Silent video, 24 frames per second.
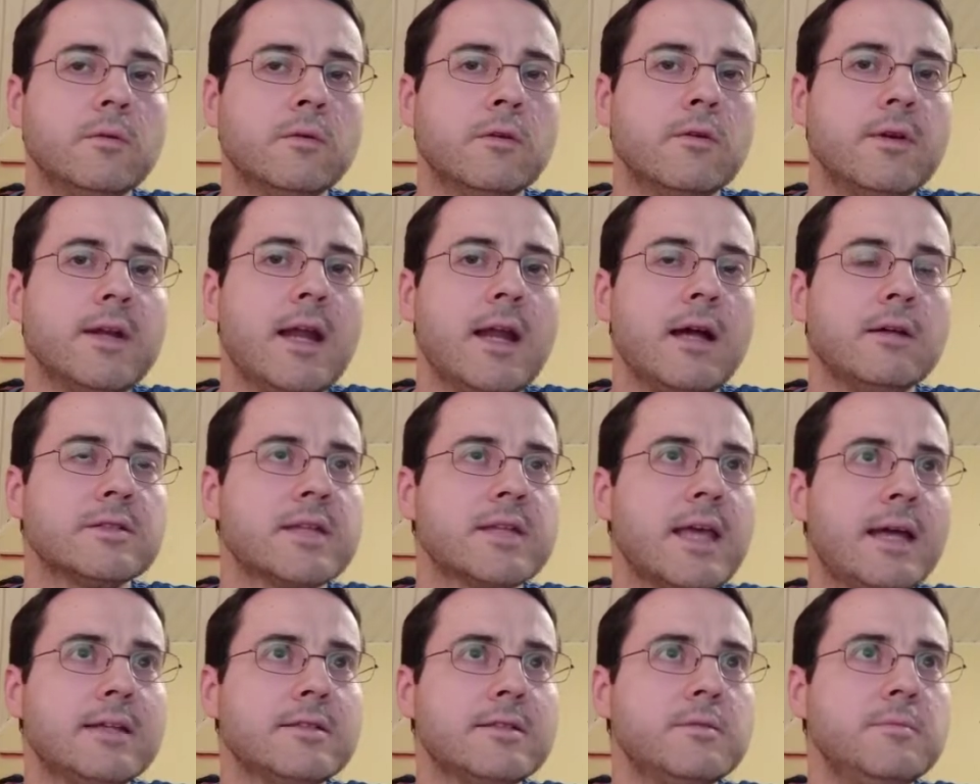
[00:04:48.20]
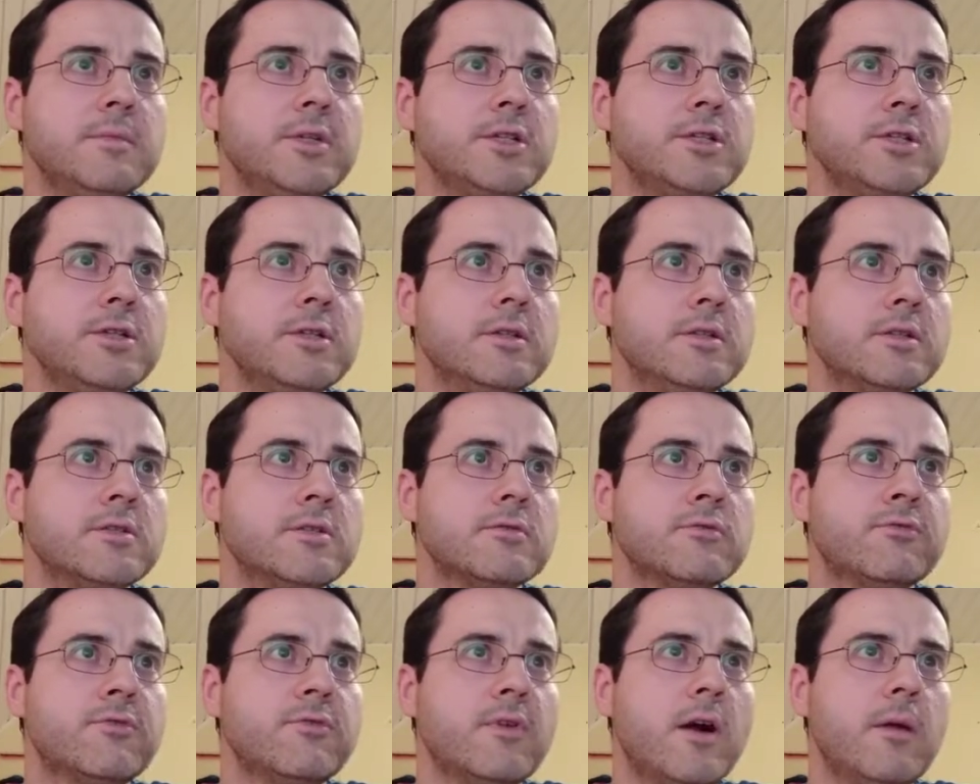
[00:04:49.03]
greenhouse gas emissions
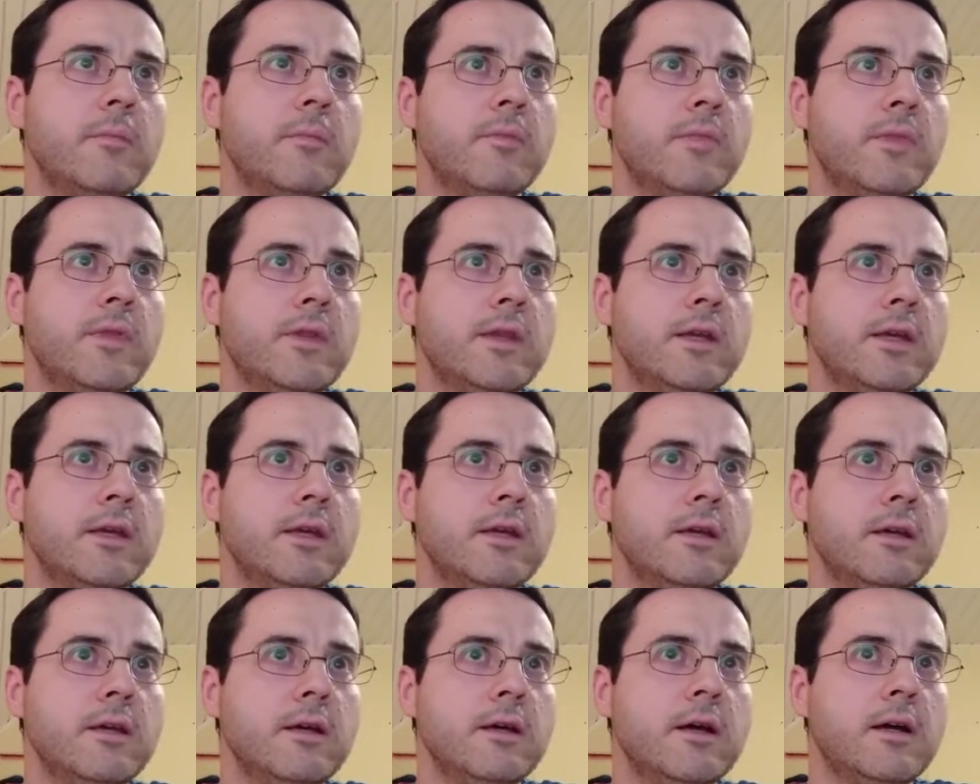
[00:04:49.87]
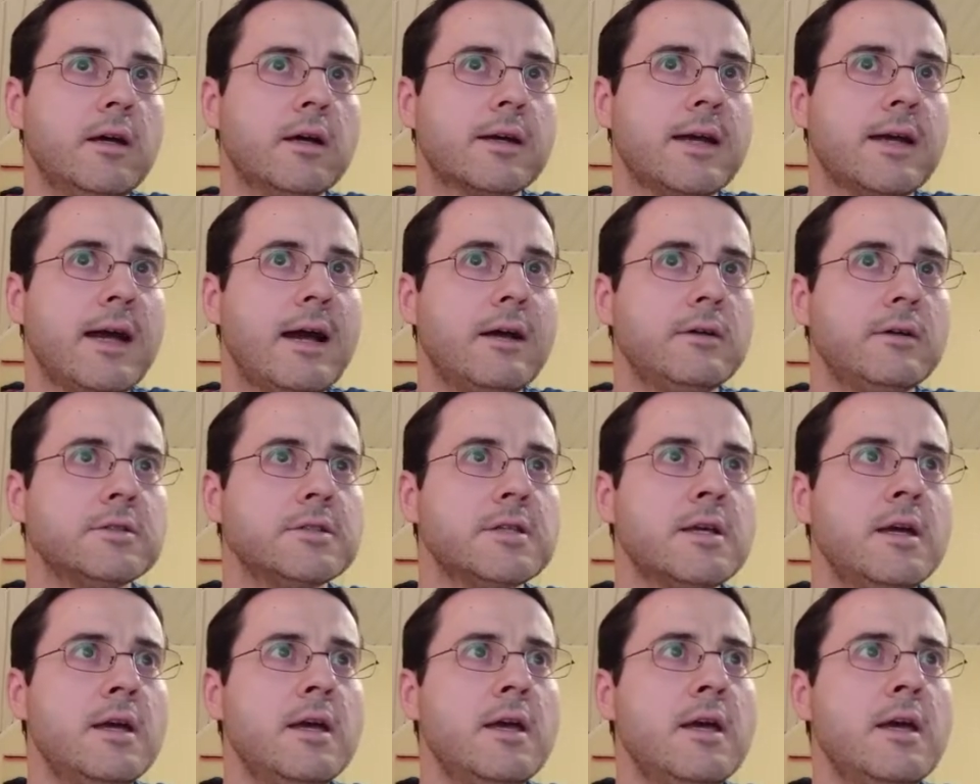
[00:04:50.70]
from the
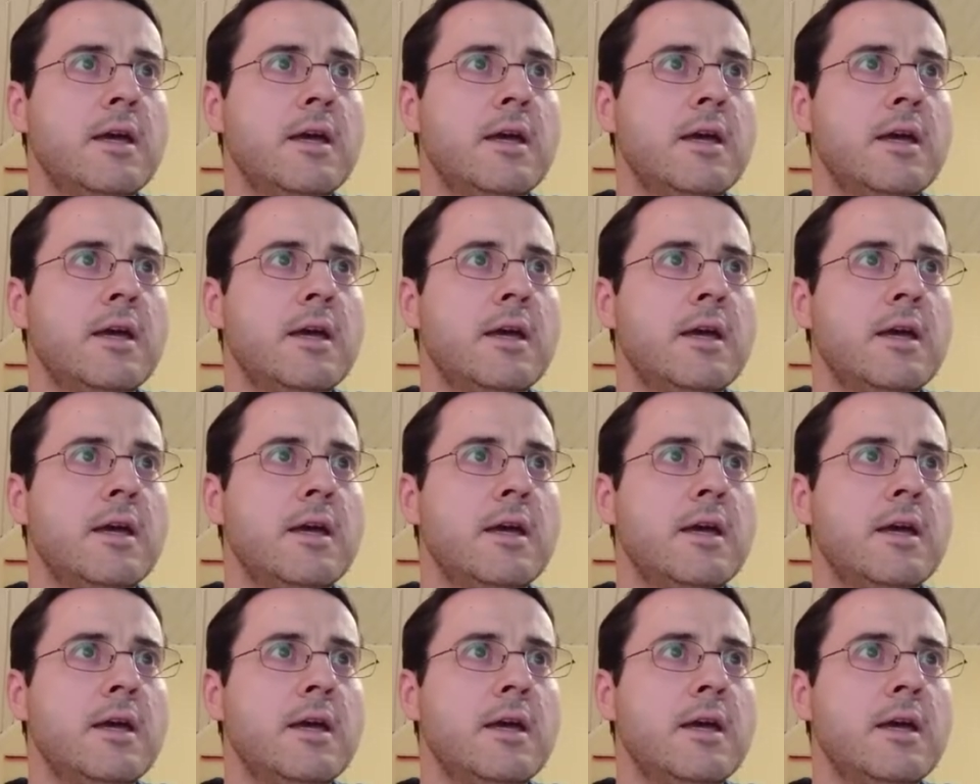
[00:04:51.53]
cows.